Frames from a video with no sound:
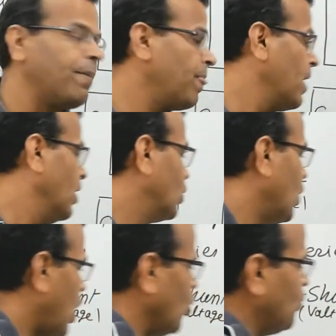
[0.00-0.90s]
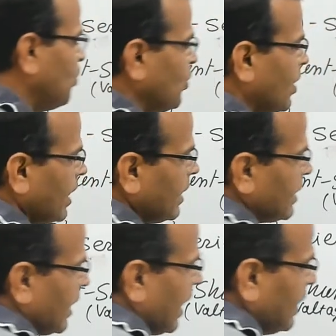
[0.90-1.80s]
So output
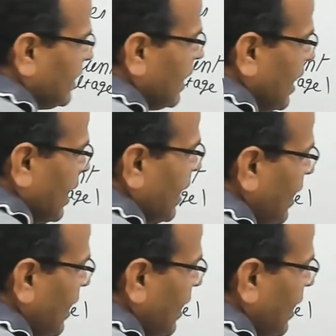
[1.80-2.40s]
resistance in